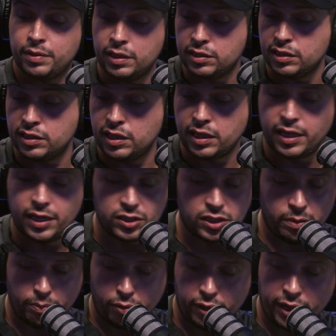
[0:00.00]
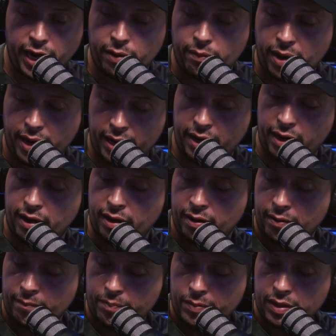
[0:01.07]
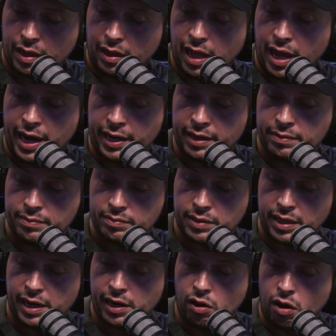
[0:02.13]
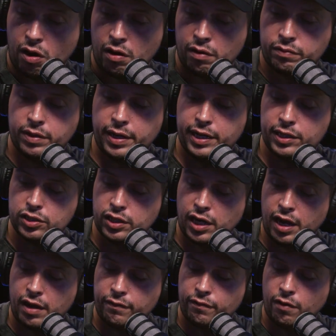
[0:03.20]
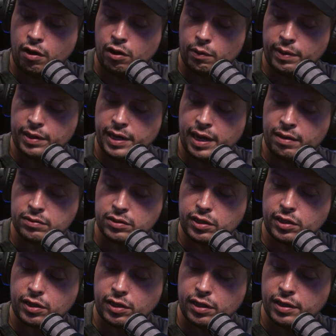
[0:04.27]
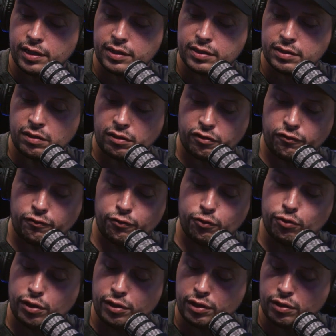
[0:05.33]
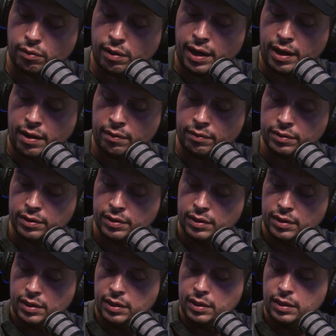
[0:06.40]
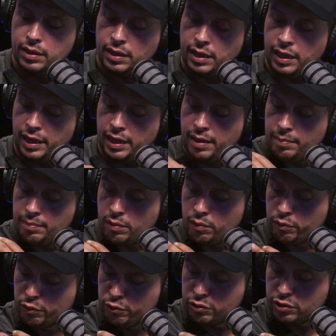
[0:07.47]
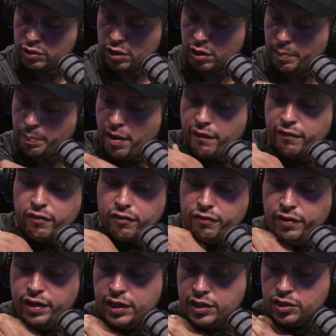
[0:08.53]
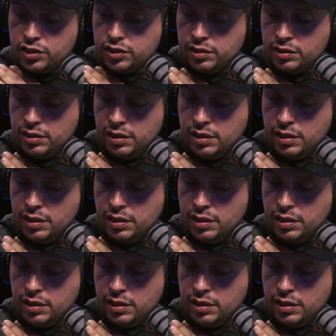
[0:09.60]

This is the kitchen brigade right here. The line that I call the head chef, all the way down to your cooks. There's food on the ground. A rooster, a puffer fish.